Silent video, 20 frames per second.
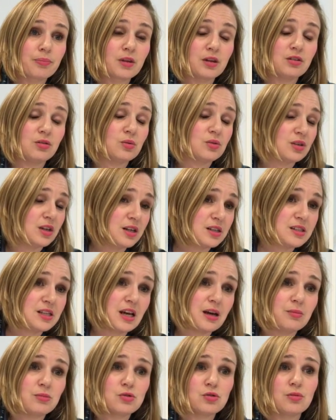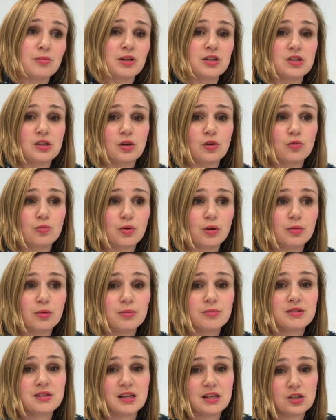a suicide attempt, or mental health
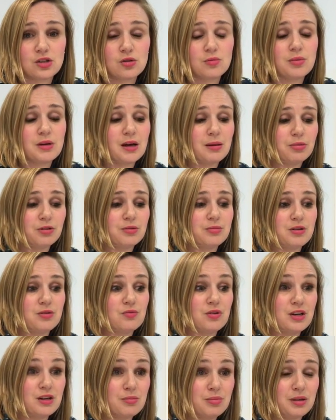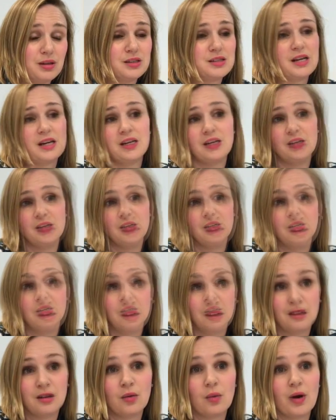problems, they should be able to be rehabilitated
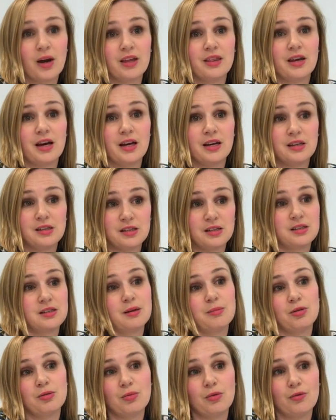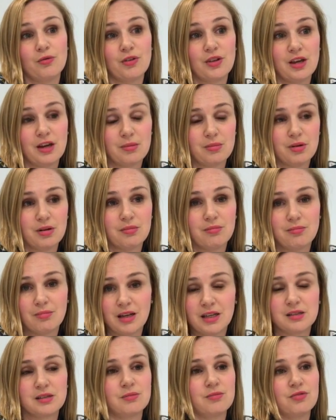in a way that is acceptable for them and
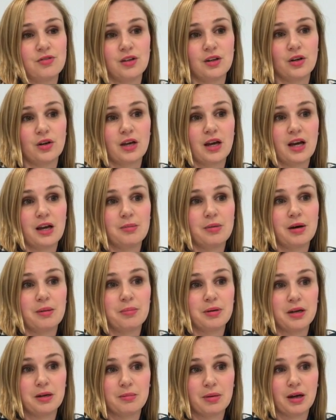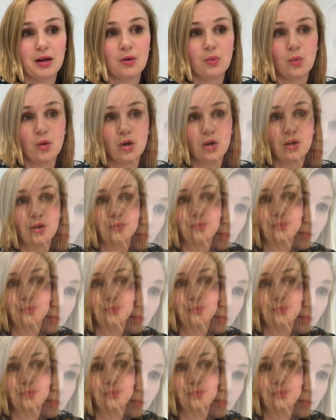makes them feel okay about being back at work.